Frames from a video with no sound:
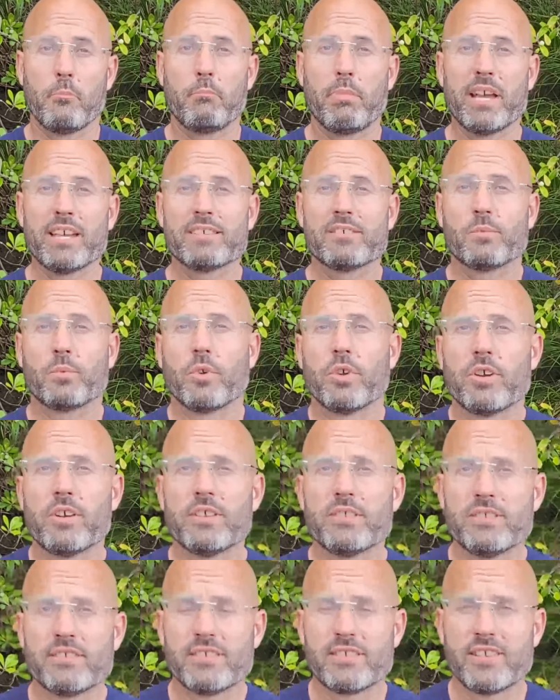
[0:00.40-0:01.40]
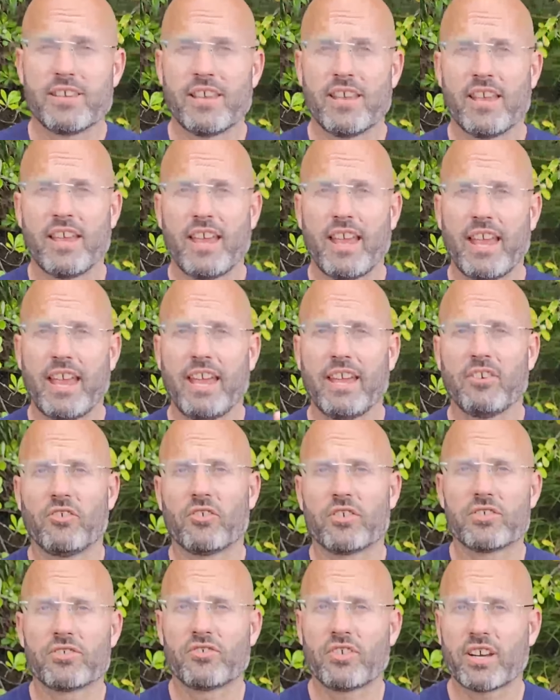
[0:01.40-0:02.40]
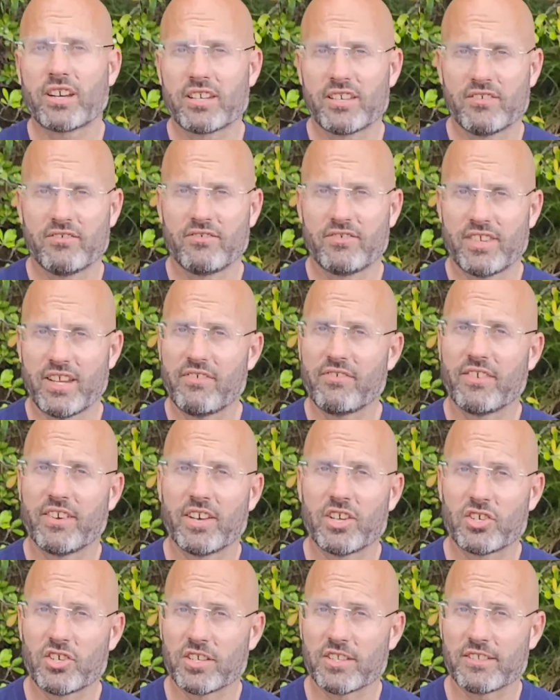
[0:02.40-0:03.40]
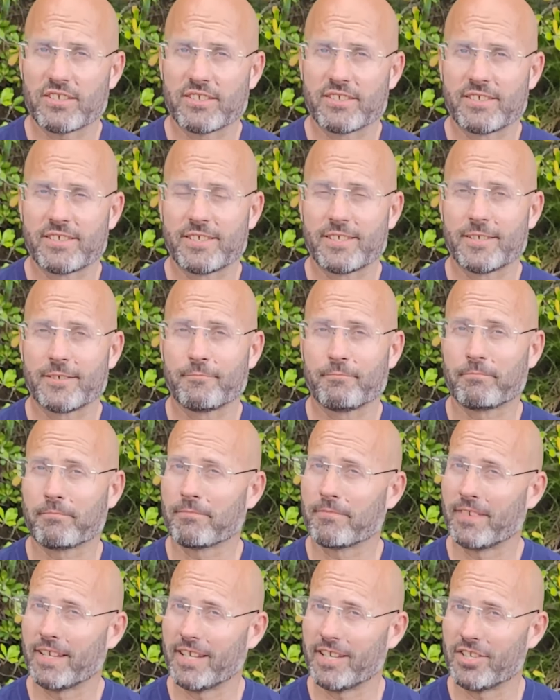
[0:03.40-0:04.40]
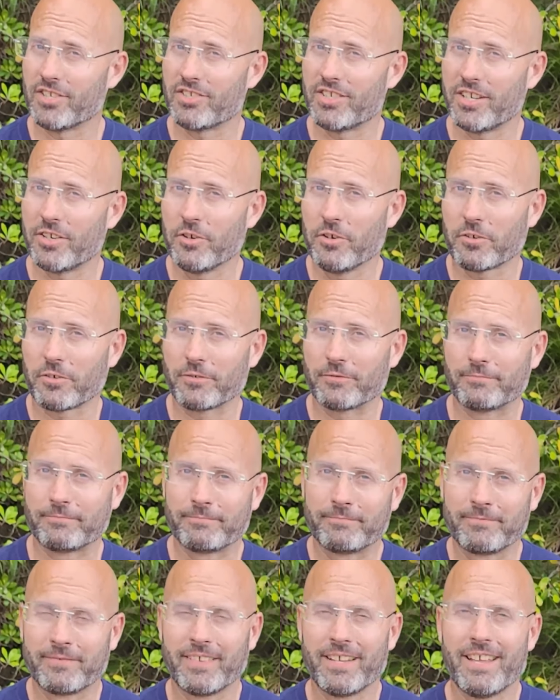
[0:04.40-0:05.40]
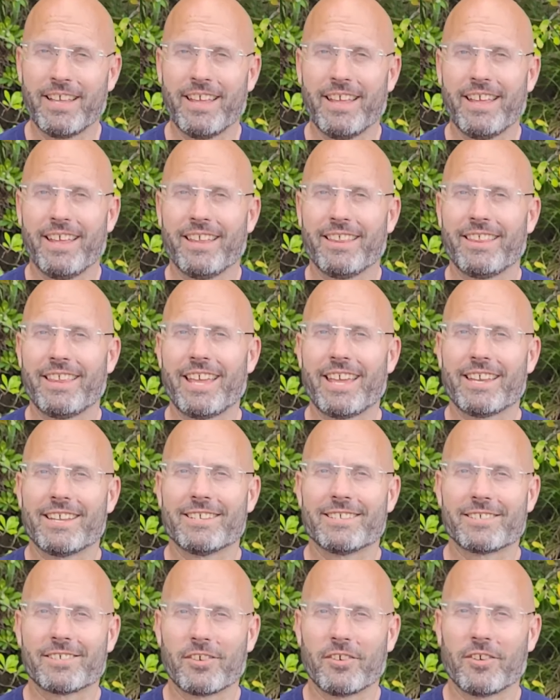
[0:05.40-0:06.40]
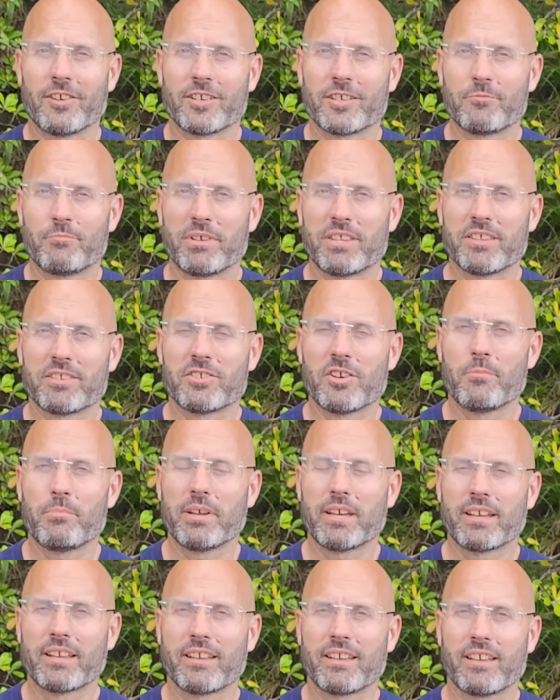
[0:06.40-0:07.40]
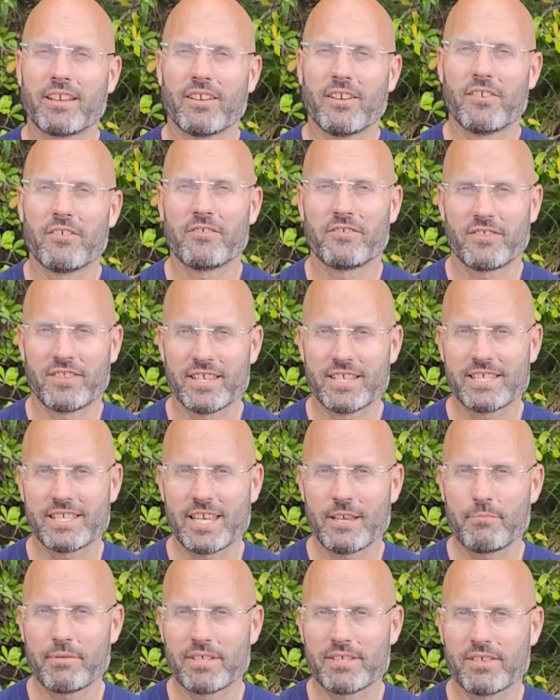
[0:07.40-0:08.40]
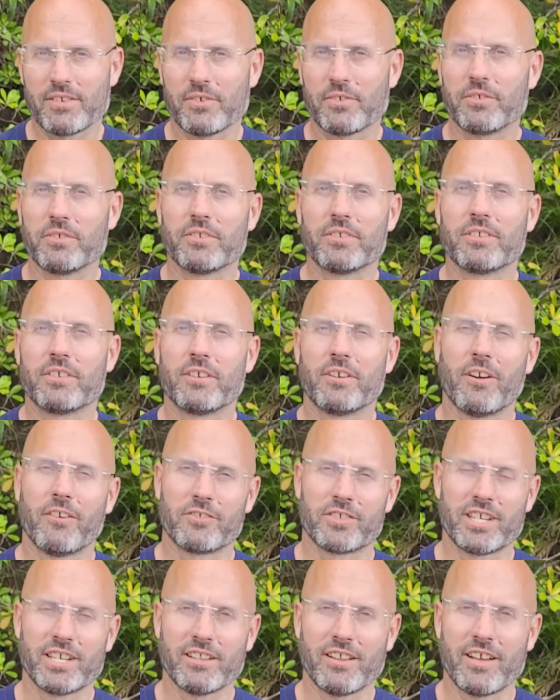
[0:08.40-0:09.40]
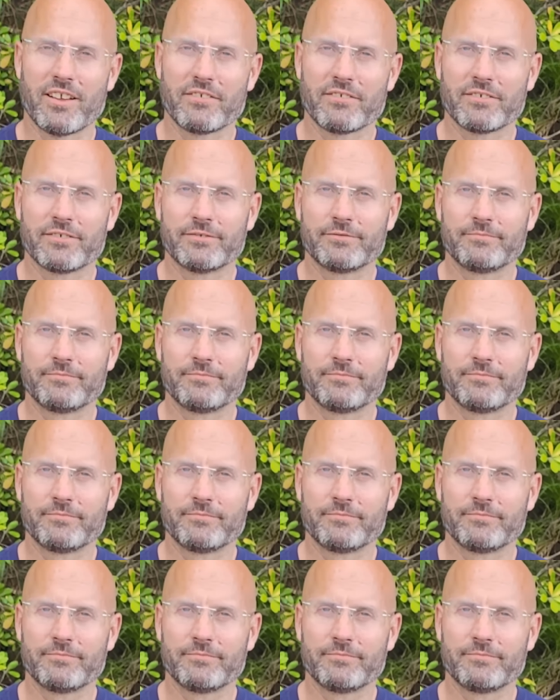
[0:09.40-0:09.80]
Buzzwords and restrictive definitions in Qigong. That is going to be the topic of this episode of Qi Life.